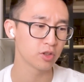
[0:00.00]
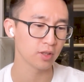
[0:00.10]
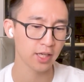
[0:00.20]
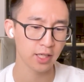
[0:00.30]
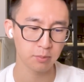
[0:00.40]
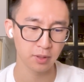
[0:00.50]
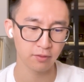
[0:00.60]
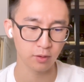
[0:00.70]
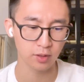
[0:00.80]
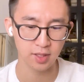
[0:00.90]
are like, but
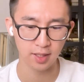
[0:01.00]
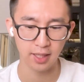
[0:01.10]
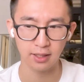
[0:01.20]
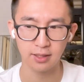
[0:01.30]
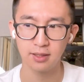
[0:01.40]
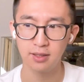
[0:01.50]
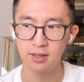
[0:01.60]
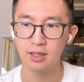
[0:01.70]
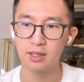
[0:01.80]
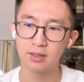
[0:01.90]
for tech,
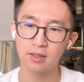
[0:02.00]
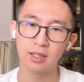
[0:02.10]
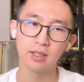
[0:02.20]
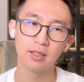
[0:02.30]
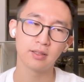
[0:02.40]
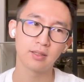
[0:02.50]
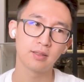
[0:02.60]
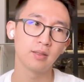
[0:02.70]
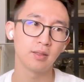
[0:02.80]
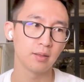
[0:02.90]

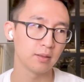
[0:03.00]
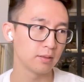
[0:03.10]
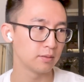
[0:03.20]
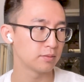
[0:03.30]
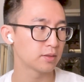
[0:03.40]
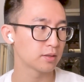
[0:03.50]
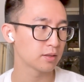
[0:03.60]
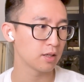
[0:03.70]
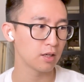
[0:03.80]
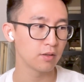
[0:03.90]
the
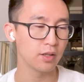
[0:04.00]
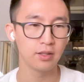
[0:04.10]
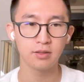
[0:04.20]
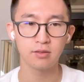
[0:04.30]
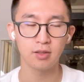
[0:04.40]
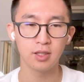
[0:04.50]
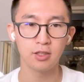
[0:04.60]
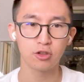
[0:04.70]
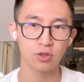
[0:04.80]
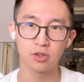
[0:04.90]
current
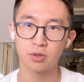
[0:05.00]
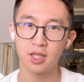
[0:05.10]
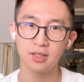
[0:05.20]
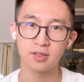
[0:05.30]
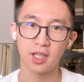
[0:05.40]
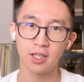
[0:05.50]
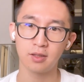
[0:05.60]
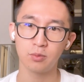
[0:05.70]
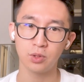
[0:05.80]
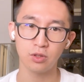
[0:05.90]
industry trend is
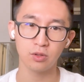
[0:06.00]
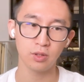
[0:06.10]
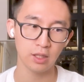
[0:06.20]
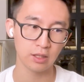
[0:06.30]
like when you do